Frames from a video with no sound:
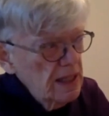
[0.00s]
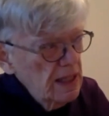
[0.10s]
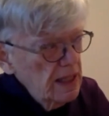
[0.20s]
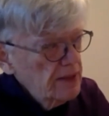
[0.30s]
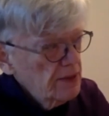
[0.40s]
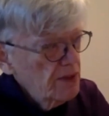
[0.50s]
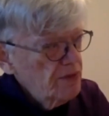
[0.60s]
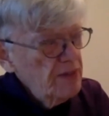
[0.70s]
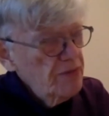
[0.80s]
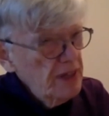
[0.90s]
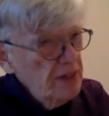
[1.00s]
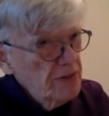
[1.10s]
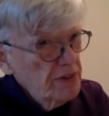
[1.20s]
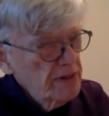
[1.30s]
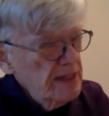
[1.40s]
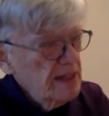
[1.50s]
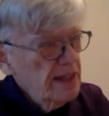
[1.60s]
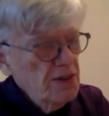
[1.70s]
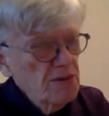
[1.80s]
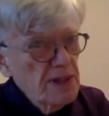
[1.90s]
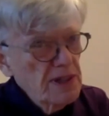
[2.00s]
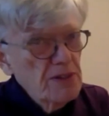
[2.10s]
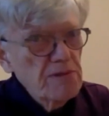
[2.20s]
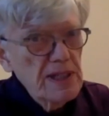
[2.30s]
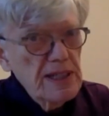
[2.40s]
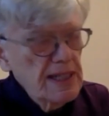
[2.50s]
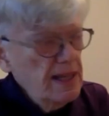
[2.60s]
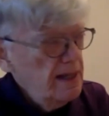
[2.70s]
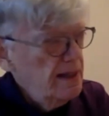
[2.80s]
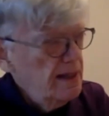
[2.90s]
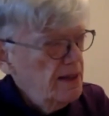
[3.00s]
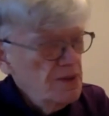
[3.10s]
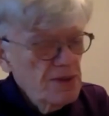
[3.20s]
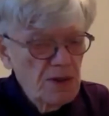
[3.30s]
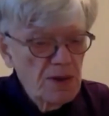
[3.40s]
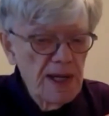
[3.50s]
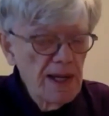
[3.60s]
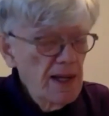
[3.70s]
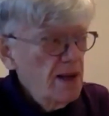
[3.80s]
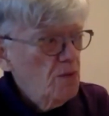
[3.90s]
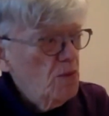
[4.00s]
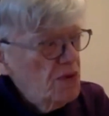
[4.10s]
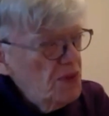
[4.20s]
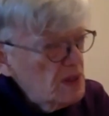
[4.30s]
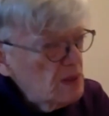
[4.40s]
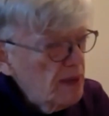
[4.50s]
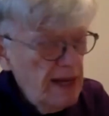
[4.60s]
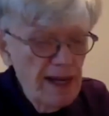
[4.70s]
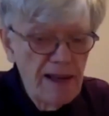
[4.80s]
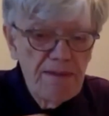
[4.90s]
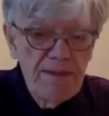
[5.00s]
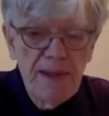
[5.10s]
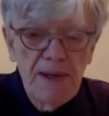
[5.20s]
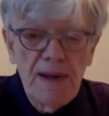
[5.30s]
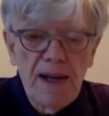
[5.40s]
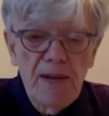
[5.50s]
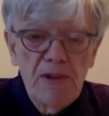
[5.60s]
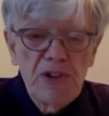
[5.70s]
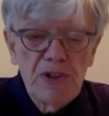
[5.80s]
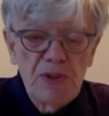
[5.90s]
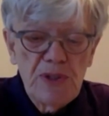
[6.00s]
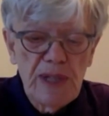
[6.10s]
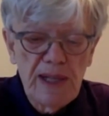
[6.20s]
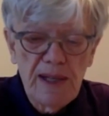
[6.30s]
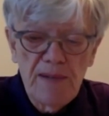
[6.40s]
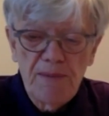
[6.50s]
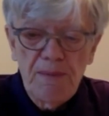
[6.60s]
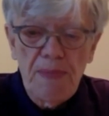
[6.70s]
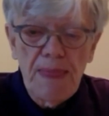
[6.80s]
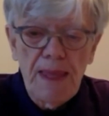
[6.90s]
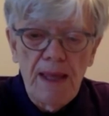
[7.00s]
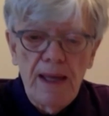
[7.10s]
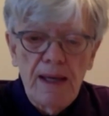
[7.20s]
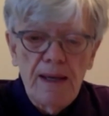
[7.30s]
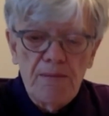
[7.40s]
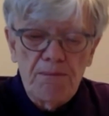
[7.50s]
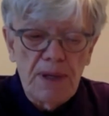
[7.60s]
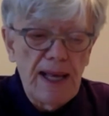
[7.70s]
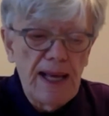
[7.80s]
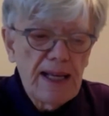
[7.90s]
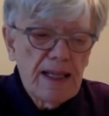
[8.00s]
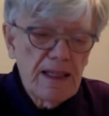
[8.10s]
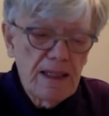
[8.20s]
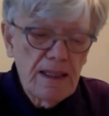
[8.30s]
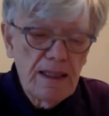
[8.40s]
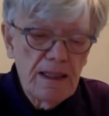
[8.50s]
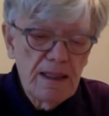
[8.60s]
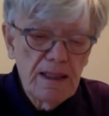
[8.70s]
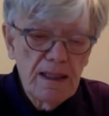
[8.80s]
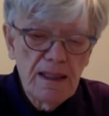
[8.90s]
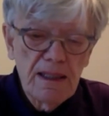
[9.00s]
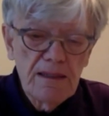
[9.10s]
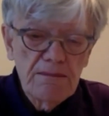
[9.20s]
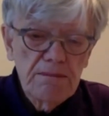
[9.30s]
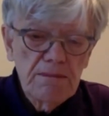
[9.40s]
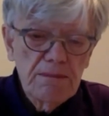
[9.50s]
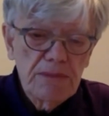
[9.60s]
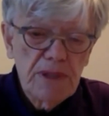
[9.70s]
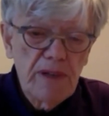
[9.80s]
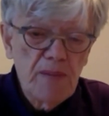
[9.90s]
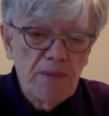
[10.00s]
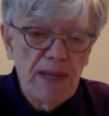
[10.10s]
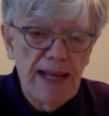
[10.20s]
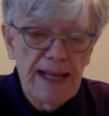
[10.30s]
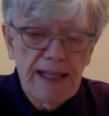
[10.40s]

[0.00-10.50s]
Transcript: It's quite faint for a reason. I don't want it to really stand out. So with this path, I would use black, probably a black